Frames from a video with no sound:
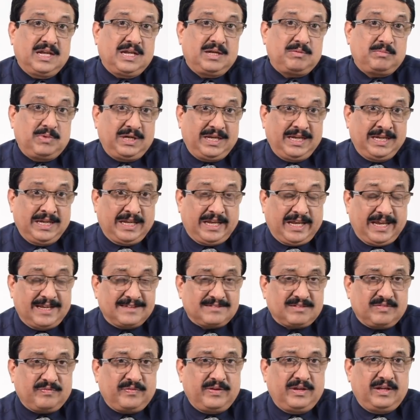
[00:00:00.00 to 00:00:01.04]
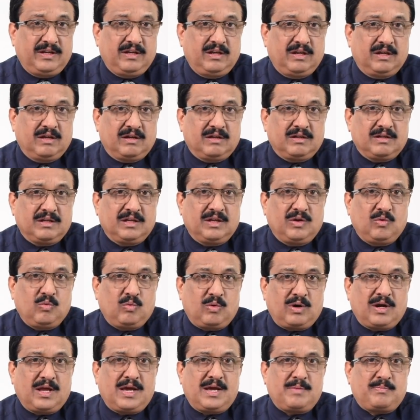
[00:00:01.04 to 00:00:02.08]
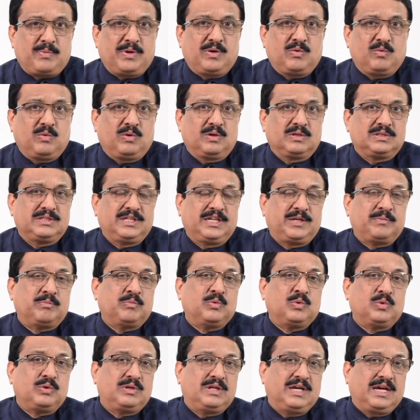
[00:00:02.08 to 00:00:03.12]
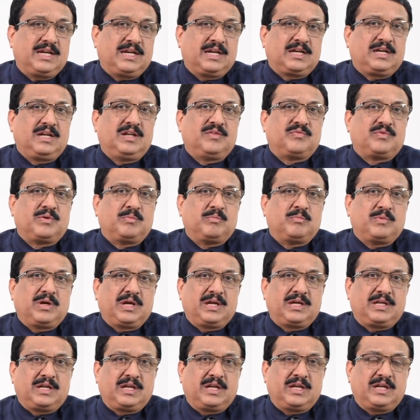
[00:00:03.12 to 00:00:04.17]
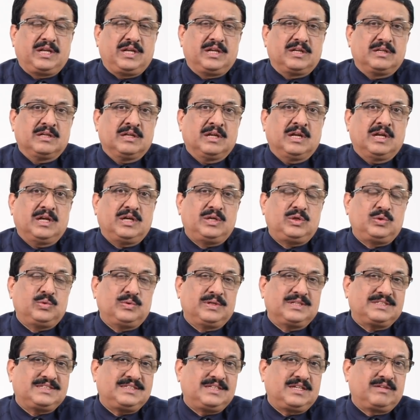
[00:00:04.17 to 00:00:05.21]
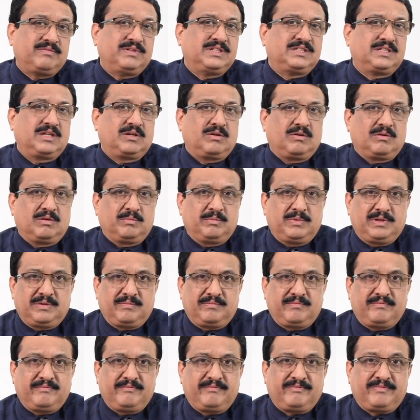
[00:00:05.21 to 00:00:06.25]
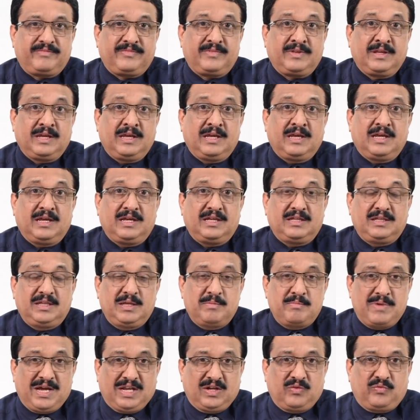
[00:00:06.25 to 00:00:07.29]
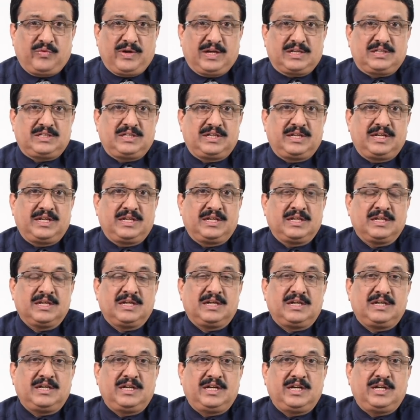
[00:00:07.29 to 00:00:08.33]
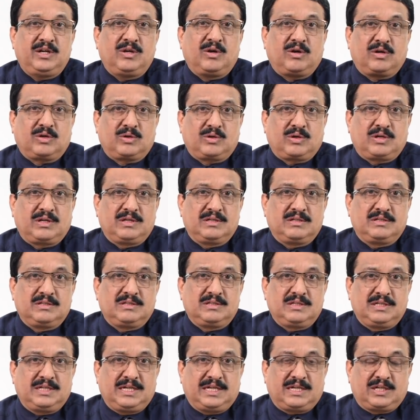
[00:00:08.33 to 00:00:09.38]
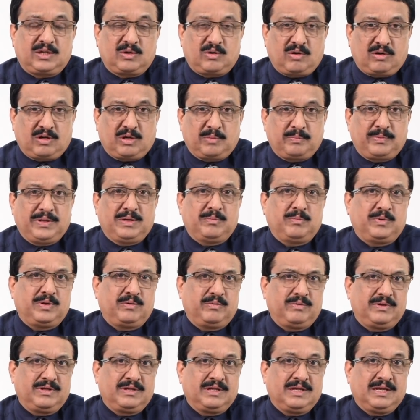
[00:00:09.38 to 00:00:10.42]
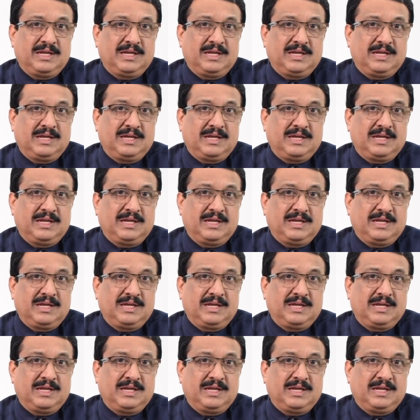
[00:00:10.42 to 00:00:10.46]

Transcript: But in case of India, what happened was it moved directly from agrarian to a service economy. The manufacturing did not get caught up in between.